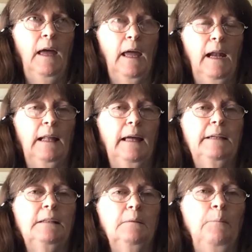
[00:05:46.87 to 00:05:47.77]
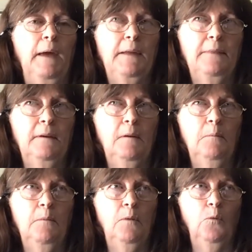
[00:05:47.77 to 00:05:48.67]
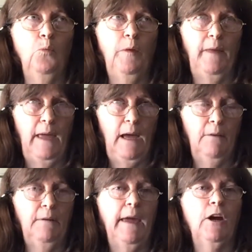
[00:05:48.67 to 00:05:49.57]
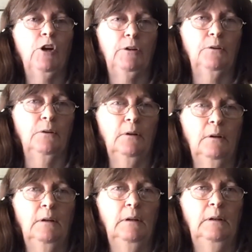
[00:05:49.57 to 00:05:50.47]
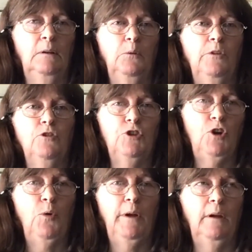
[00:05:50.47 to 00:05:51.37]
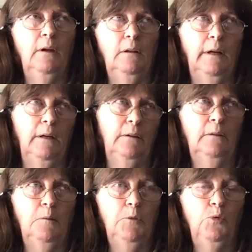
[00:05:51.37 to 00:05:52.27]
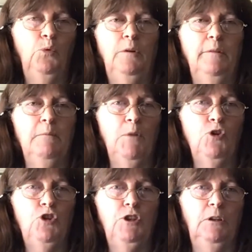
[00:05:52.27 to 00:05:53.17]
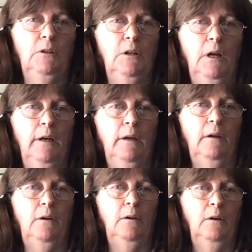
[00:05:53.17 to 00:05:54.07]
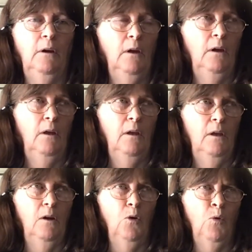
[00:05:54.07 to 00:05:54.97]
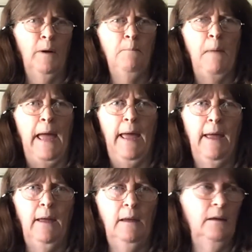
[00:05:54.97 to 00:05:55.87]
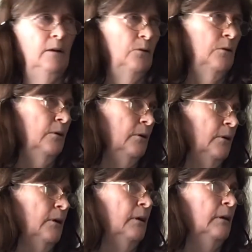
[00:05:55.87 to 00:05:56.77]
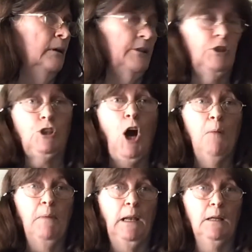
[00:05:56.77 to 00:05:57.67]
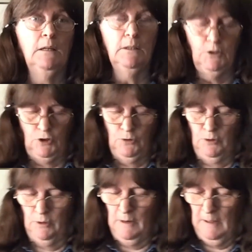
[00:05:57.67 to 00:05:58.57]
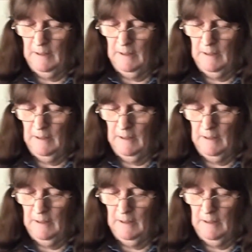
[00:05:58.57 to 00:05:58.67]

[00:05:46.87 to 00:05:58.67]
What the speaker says: And I like to paint them when they have character. When they're showing like some sort of emotion, like, oh, I'm mad, or I just caught my lunch, or...